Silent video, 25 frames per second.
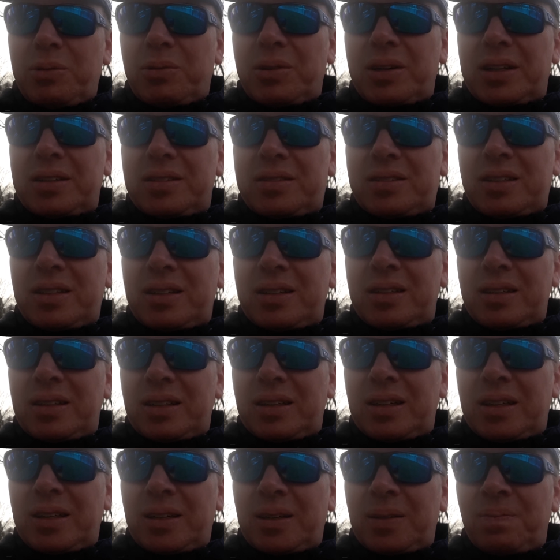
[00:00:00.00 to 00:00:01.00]
went,
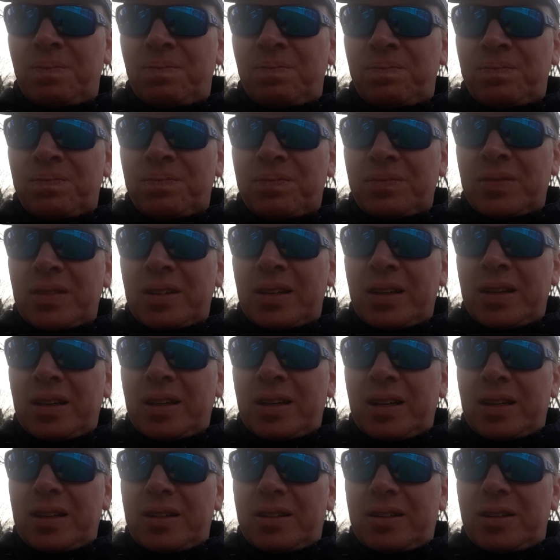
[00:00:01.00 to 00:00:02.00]

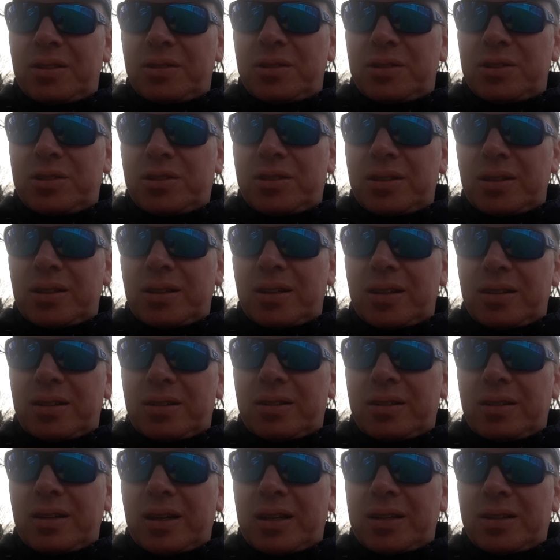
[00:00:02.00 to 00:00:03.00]
there is
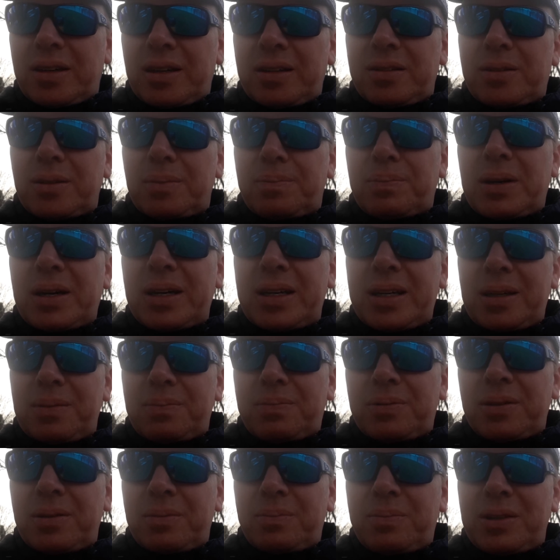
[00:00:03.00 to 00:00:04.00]
I think the
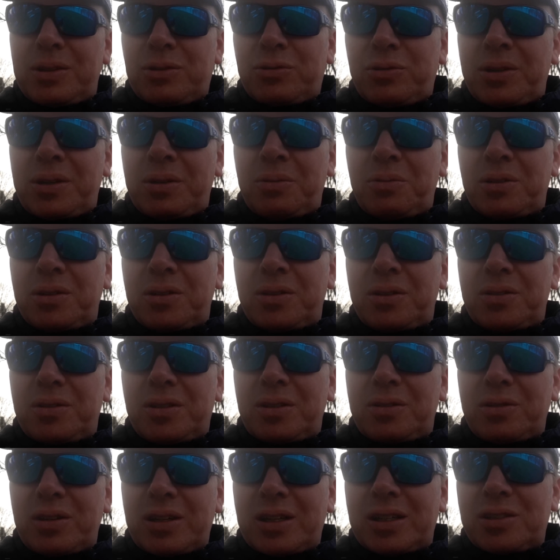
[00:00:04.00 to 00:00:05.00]
pipe between where
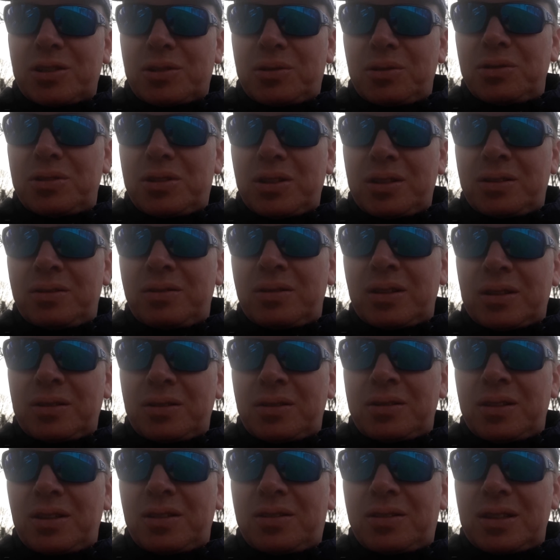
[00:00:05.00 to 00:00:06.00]
the grass goes in
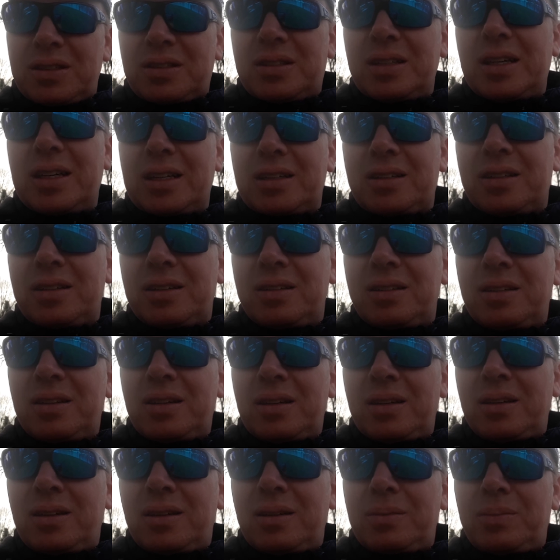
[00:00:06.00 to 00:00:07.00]
underneath the deck,
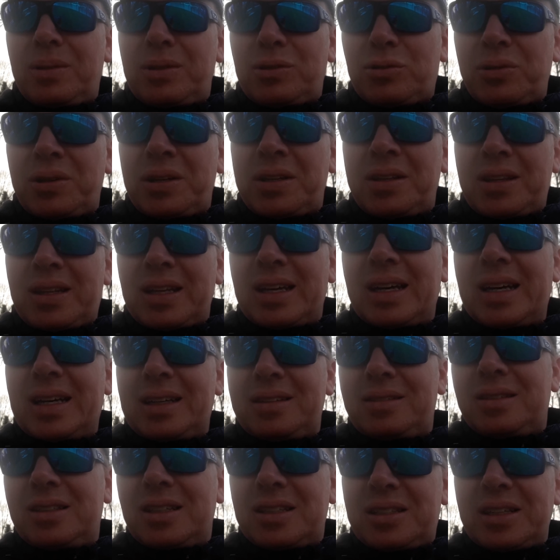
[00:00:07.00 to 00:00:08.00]
between
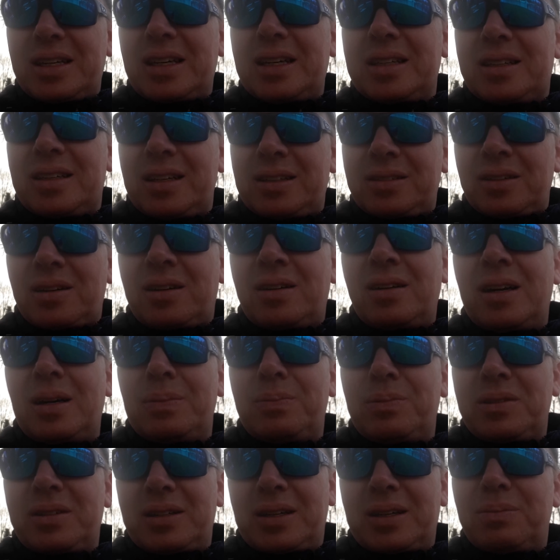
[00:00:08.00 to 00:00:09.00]
the deck and the
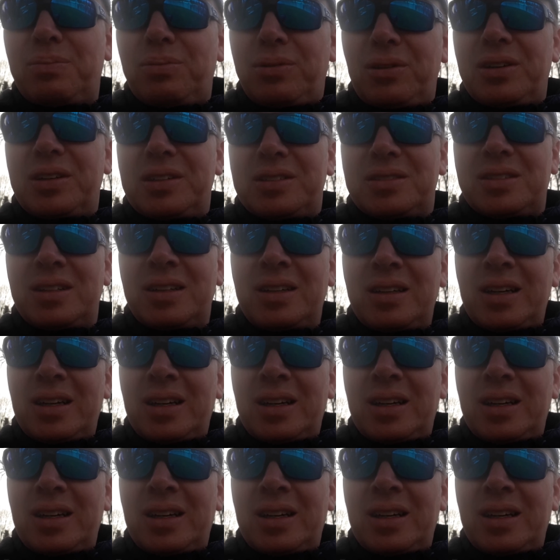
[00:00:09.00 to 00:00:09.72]
hopper got plugged.